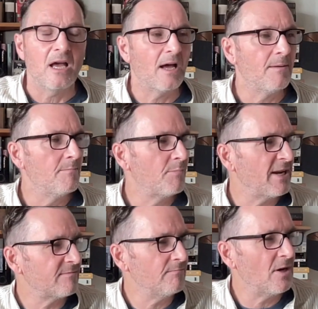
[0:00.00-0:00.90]
But
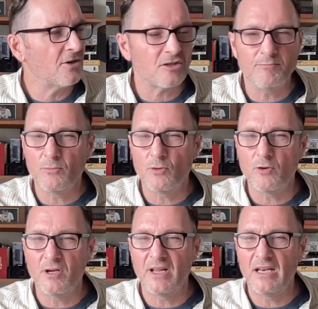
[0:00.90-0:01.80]
it's much
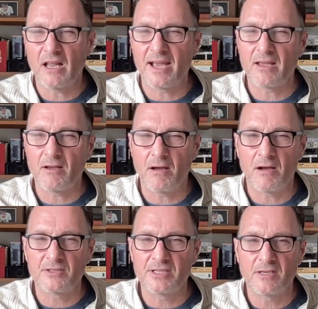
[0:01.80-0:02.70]
more of a
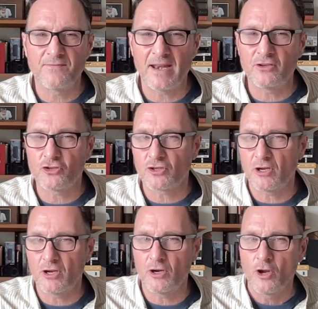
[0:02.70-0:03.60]
light-hearted
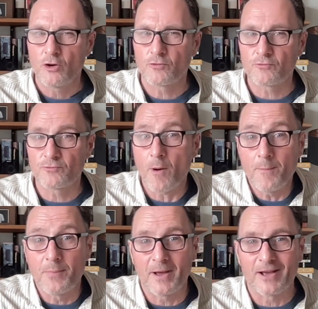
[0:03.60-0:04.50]
adventure
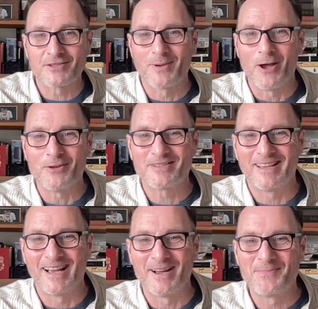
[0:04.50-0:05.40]
romp, I
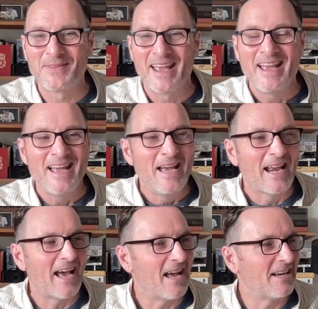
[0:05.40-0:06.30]
suppose. Now,
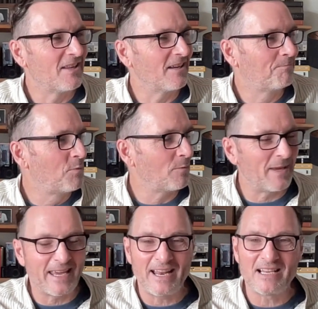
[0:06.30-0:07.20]
the book
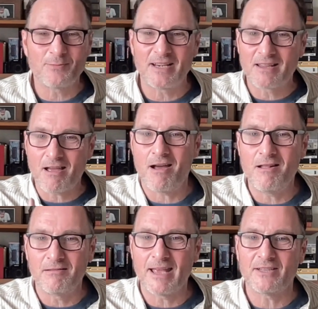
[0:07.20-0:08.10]
begins when
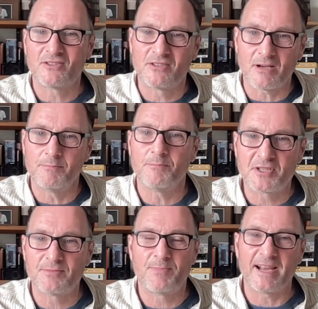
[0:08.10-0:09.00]
Kyle gets
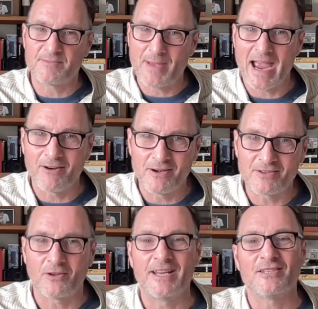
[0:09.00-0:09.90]
dumped by his
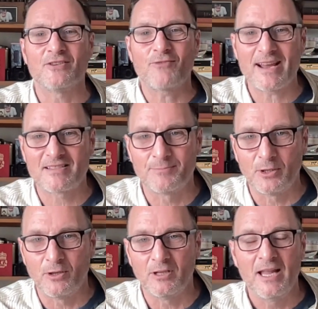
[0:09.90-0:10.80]
parents on his
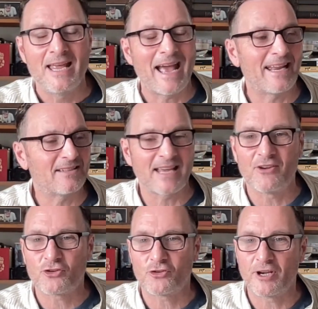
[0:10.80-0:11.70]
irascible and
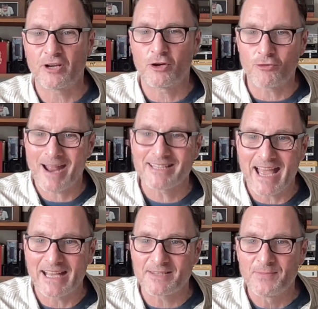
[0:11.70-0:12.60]
eccentric
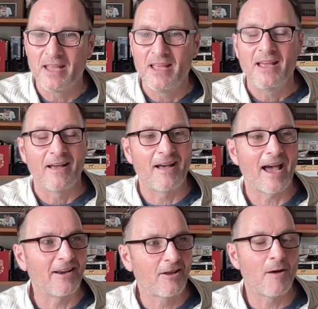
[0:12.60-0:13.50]
Grandad,
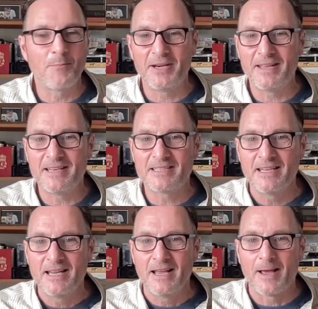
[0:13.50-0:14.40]
and accompanied
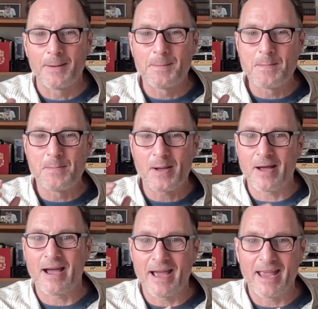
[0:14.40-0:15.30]

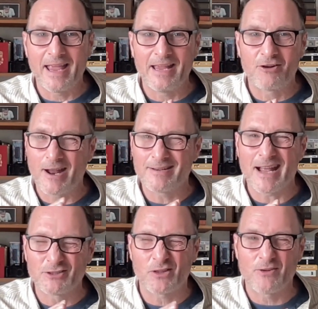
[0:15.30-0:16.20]
by
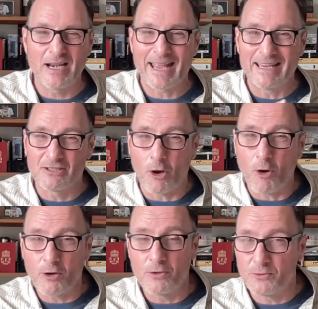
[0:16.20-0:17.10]
Grandad's three-legged
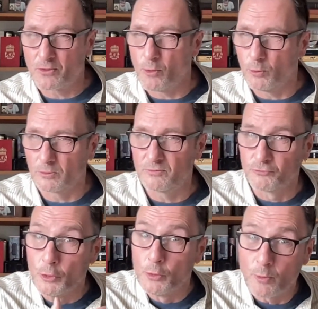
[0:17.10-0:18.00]
dog, who's
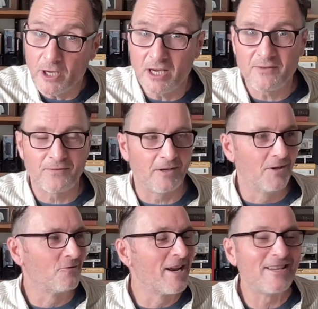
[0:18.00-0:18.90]
called Rude Word for
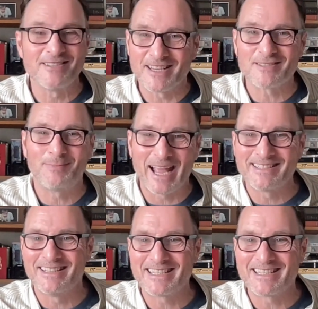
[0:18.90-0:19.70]
reasons explained in the